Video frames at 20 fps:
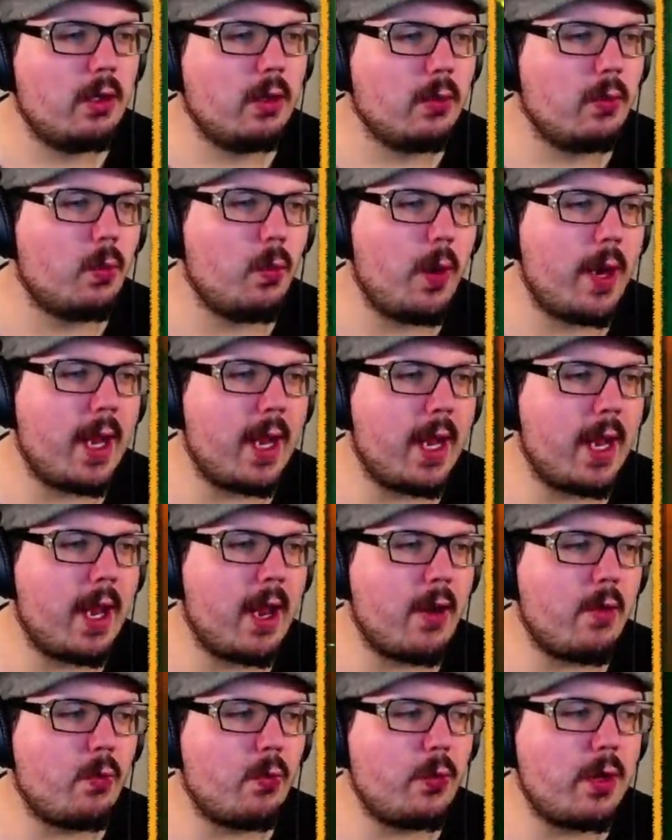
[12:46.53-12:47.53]

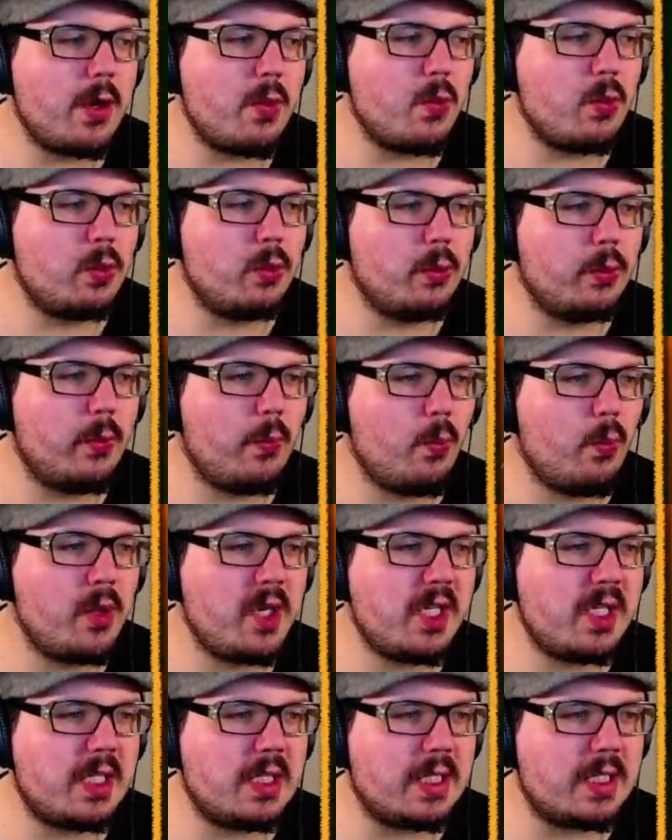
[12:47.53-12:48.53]
where we will
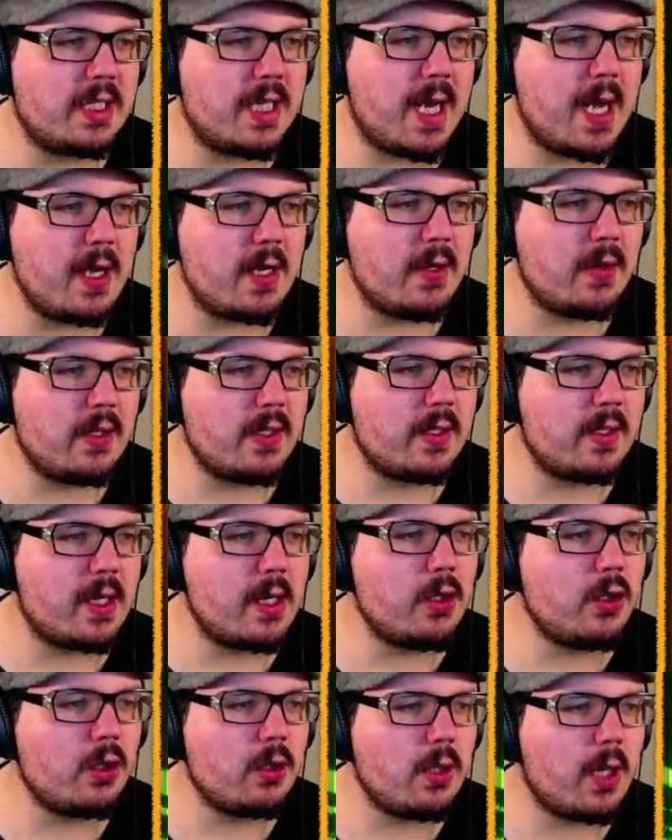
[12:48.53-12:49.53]
need to stand in this
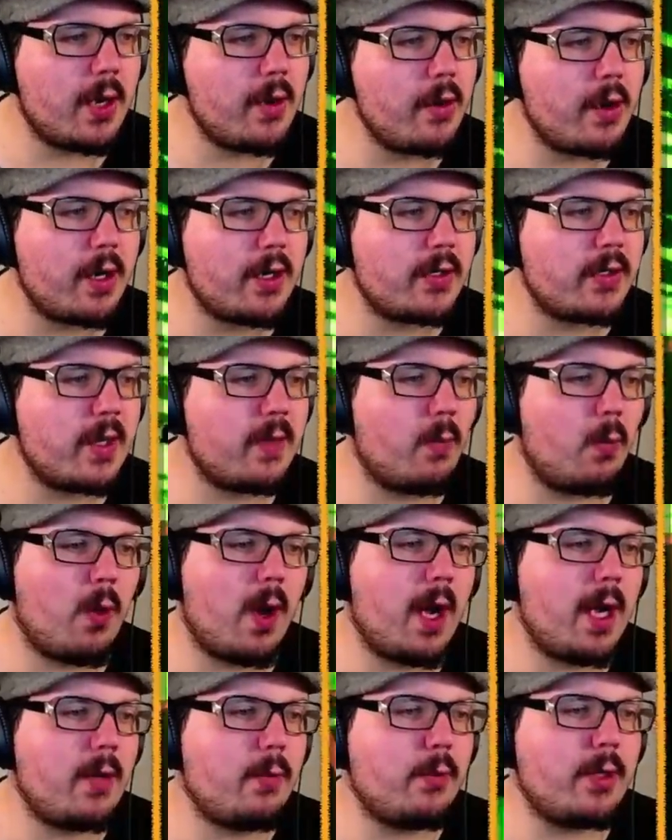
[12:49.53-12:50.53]
section. I don't understand why we